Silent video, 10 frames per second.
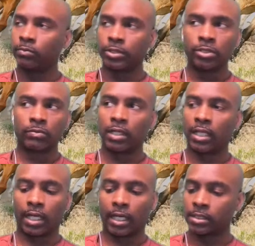When you
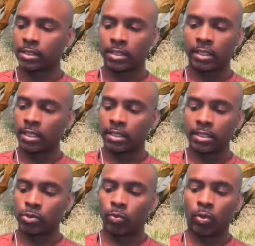realize that none of
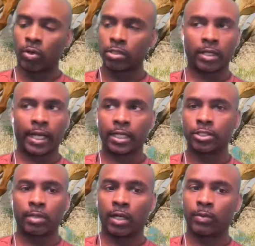these wars are actually
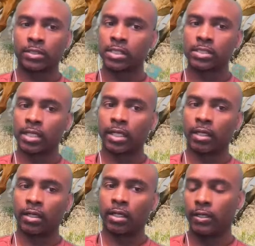about what they say
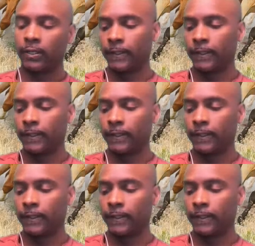they are,